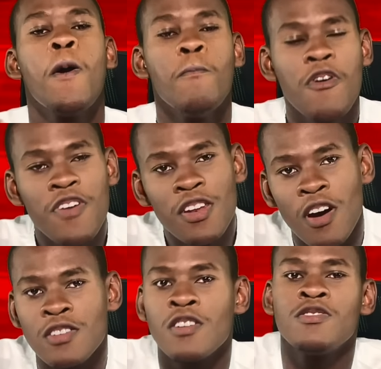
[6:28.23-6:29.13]
Moving
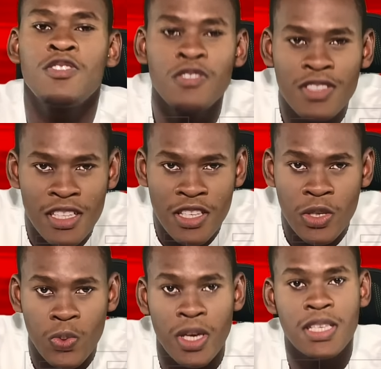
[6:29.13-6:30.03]
on Tuesday
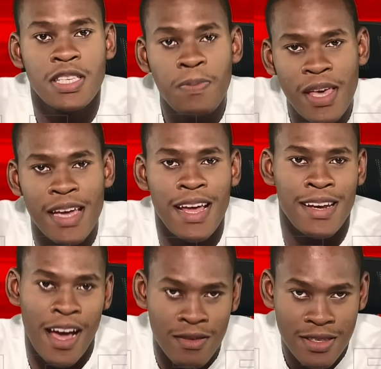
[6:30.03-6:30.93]
this week, CBN
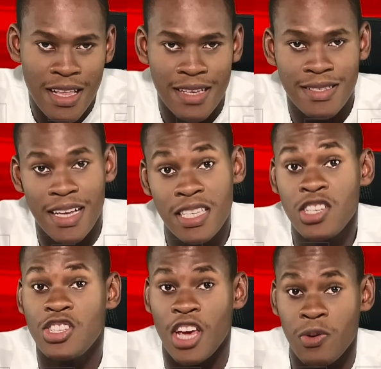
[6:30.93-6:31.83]
announced that
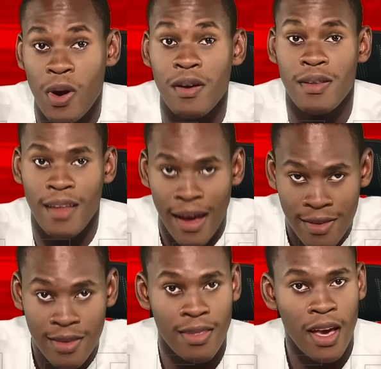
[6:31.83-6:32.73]
starting January
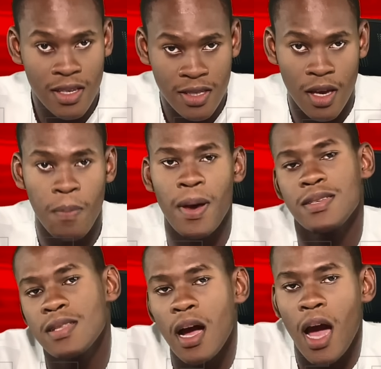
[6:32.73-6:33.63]
9th next year,
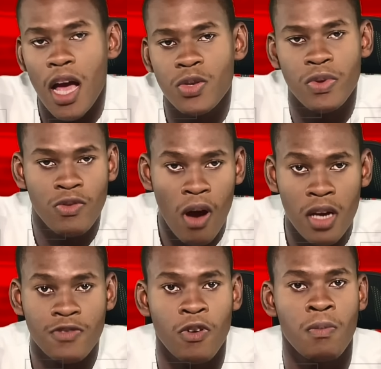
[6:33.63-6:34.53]
personal cash
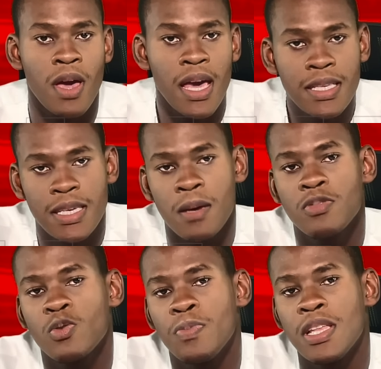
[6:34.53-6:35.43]
withdrawals from
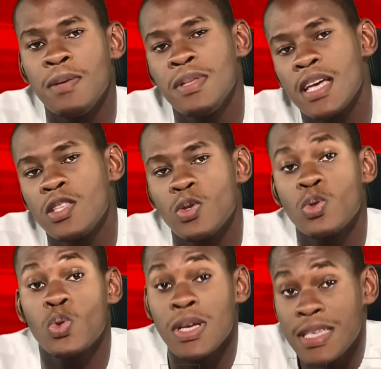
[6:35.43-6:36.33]
ATMs will be limited to
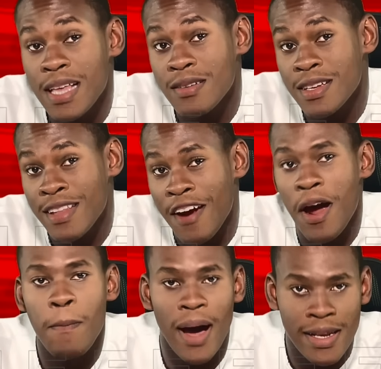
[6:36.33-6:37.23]
20,000
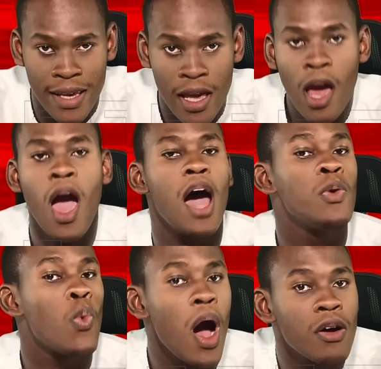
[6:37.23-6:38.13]
naira per day
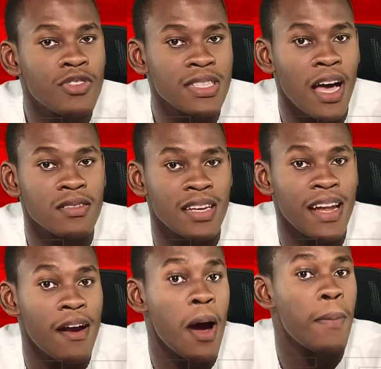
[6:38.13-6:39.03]
and 100,000
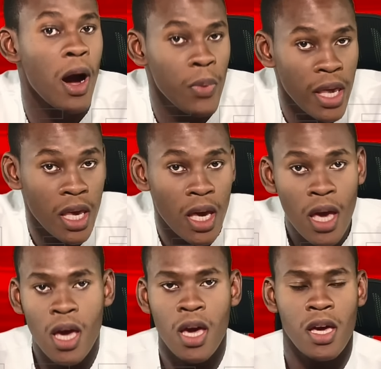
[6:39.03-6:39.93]
naira per week.
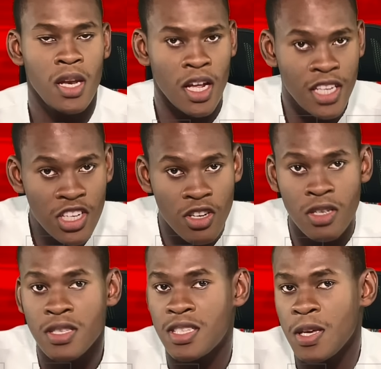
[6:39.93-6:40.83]
In
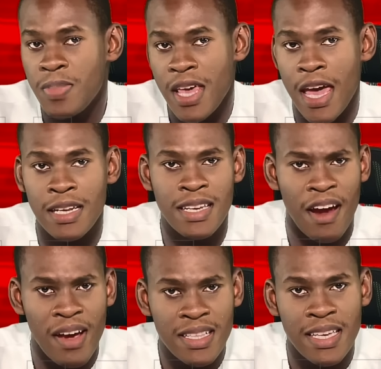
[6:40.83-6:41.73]
addition, CBN
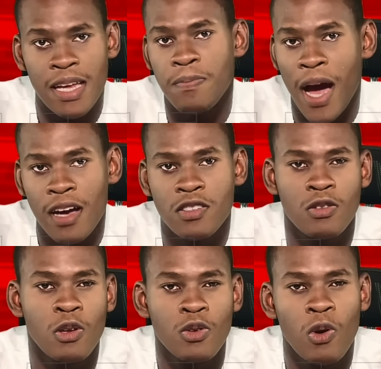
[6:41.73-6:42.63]
directed banks to
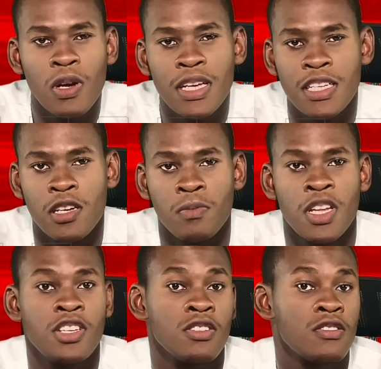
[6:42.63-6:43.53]
load only
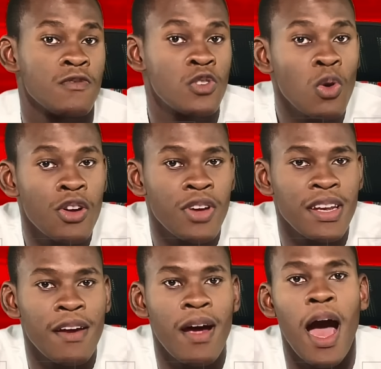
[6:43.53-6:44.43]
denominations of 200
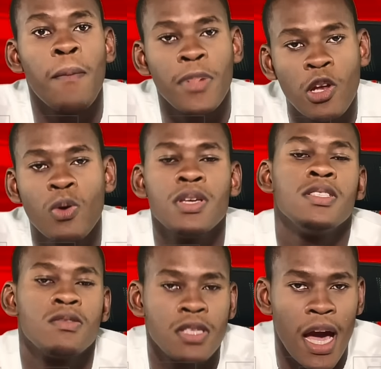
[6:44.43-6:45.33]
naira and below
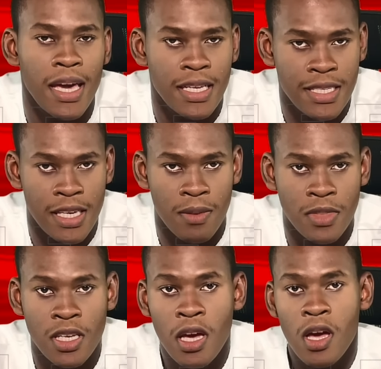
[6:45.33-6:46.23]
into their
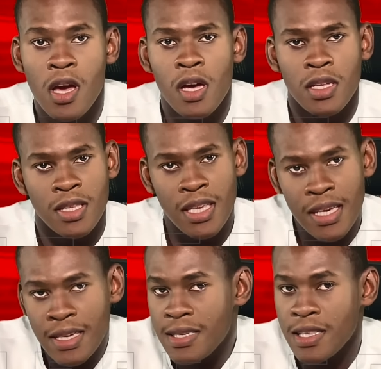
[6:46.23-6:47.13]
ATMs.
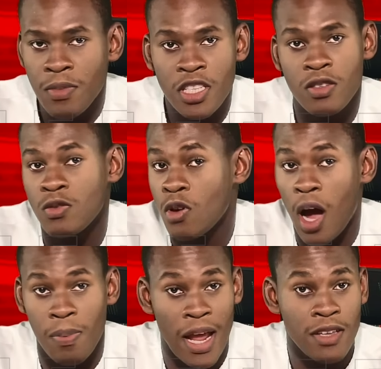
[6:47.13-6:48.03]
These limits do not
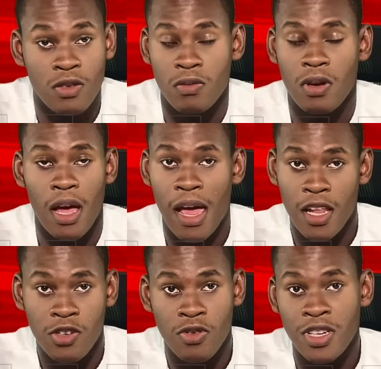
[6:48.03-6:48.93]
apply to
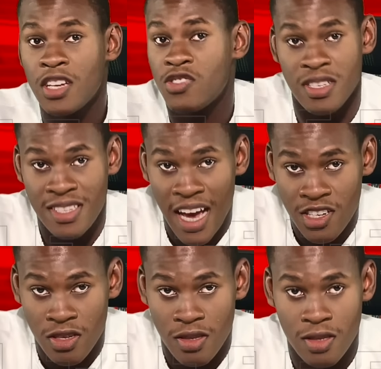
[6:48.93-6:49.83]
electronic
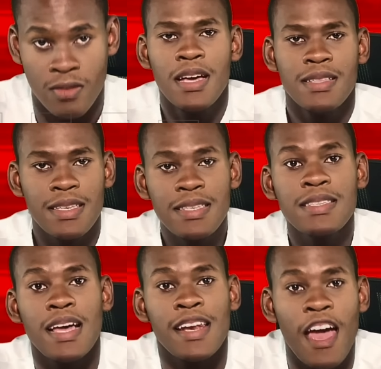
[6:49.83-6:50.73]
transactions. This is
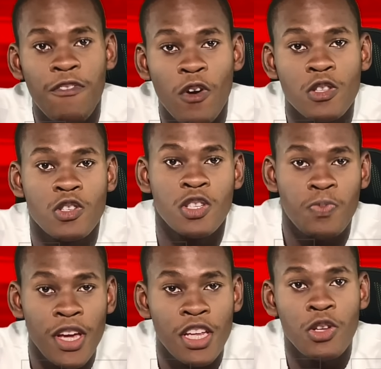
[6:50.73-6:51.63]
an effort to
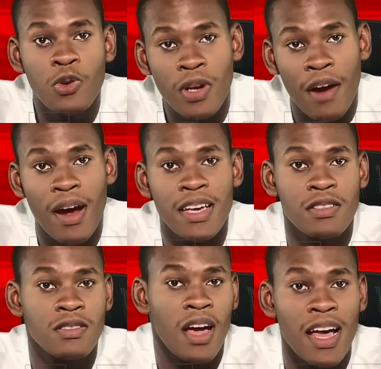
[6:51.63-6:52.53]
spread the new naira
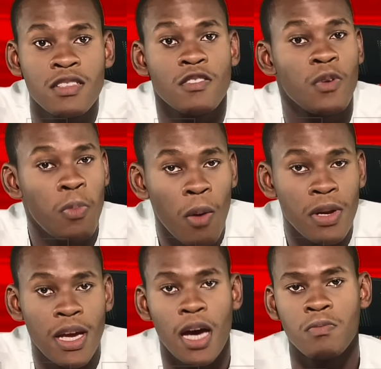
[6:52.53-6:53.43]
into the hands of the
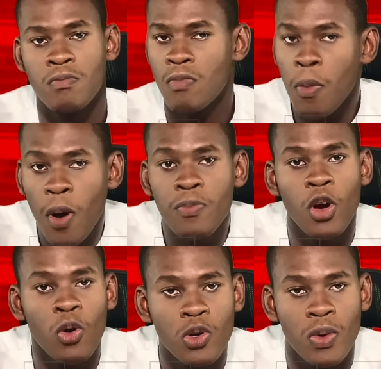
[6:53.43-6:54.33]
public and mop up the
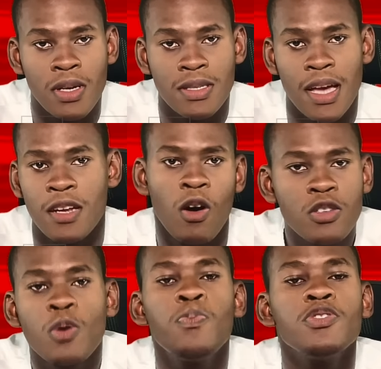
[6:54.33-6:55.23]
old ones and
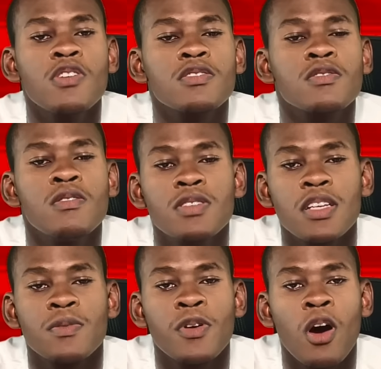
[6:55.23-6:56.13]
also push us closer
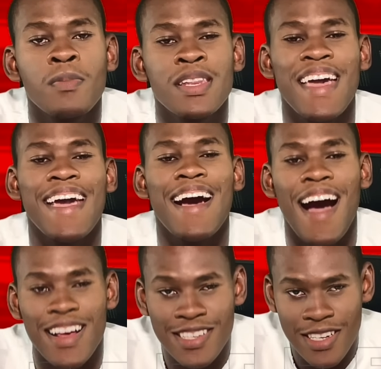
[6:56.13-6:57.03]
to becoming a
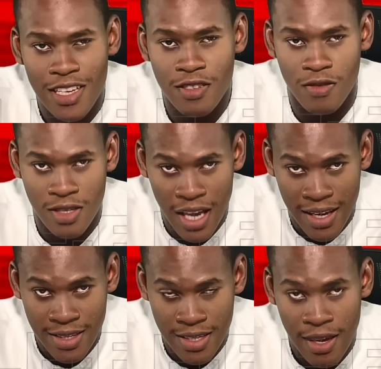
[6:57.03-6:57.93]
cashless
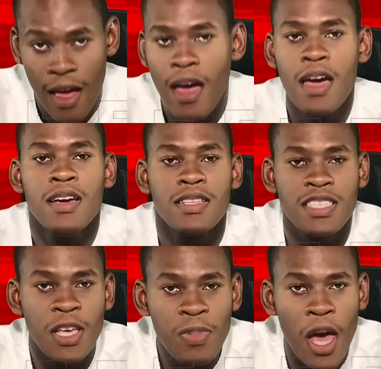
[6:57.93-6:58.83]
society. The
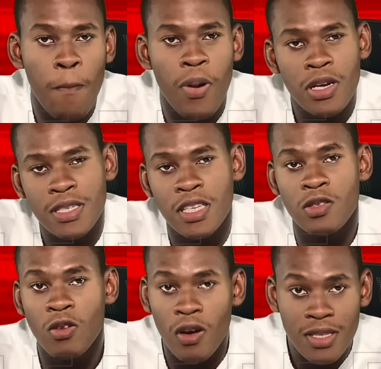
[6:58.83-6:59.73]
CBN policy
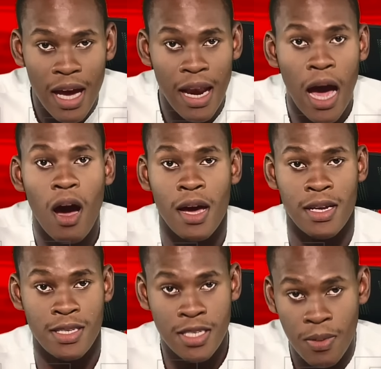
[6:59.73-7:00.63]
does allow an
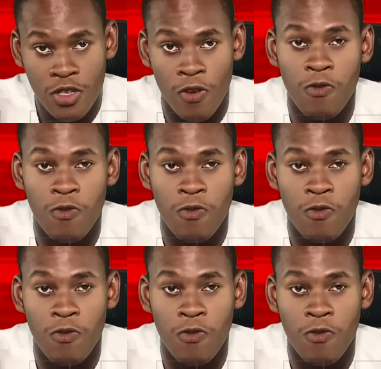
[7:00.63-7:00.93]
exception